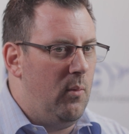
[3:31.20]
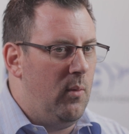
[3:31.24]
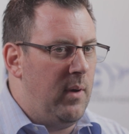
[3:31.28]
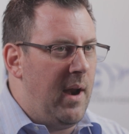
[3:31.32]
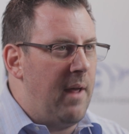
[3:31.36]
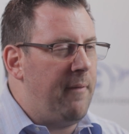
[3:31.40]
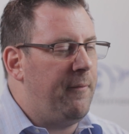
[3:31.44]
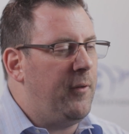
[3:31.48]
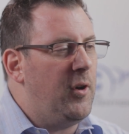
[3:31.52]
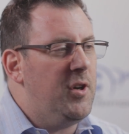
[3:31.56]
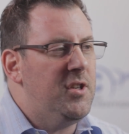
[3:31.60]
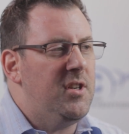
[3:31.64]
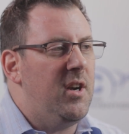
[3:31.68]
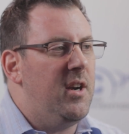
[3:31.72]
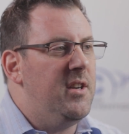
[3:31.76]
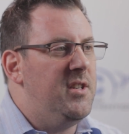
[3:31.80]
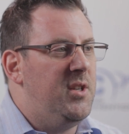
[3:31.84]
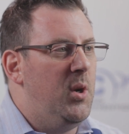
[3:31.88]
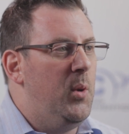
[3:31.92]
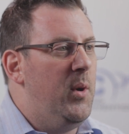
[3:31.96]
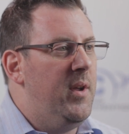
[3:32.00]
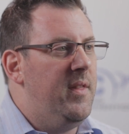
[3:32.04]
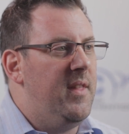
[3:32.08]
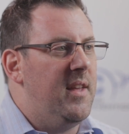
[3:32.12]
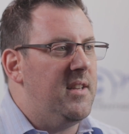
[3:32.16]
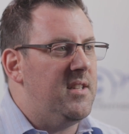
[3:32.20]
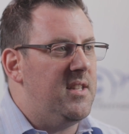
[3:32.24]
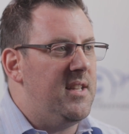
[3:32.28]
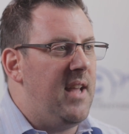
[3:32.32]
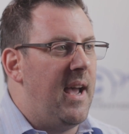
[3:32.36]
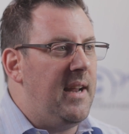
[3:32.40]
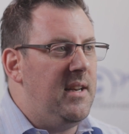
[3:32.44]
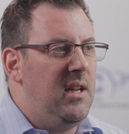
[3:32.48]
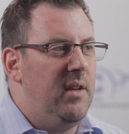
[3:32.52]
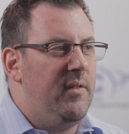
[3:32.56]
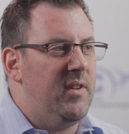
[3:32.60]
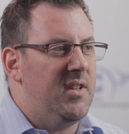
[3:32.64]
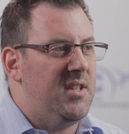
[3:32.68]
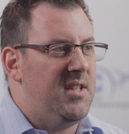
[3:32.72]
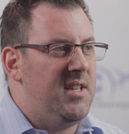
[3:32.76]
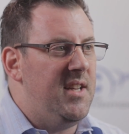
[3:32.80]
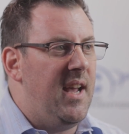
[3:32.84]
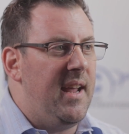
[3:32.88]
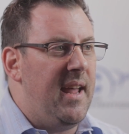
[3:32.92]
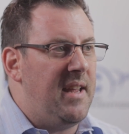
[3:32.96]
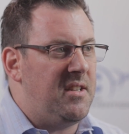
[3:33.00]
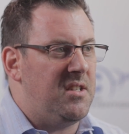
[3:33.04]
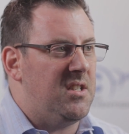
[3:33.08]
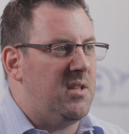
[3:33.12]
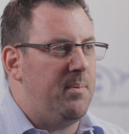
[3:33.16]
when I first started doing this, the idea of a
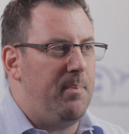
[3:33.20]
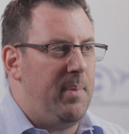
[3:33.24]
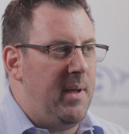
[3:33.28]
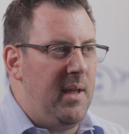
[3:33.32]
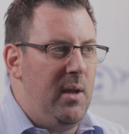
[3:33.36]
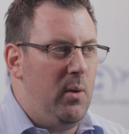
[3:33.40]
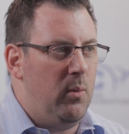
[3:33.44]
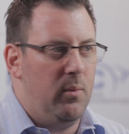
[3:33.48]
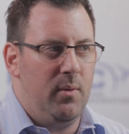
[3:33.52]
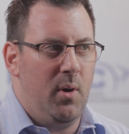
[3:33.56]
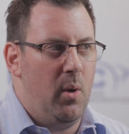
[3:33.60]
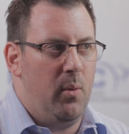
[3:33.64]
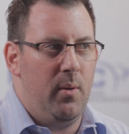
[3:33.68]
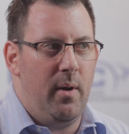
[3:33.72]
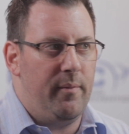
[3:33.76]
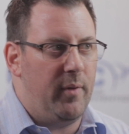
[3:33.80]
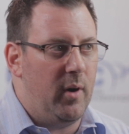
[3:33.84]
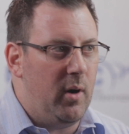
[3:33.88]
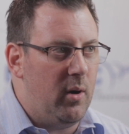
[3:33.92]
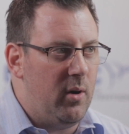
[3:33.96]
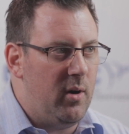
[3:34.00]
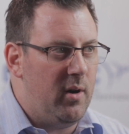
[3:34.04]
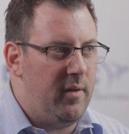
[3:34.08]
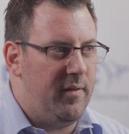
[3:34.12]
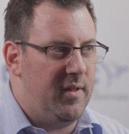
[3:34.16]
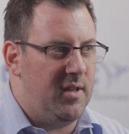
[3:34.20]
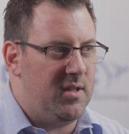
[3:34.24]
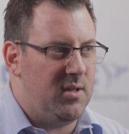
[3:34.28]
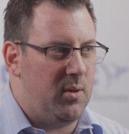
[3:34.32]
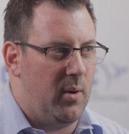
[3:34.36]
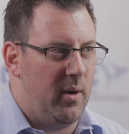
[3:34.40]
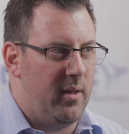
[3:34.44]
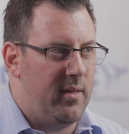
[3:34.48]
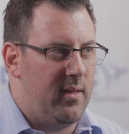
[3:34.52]
CISSP, no one ever heard of this sort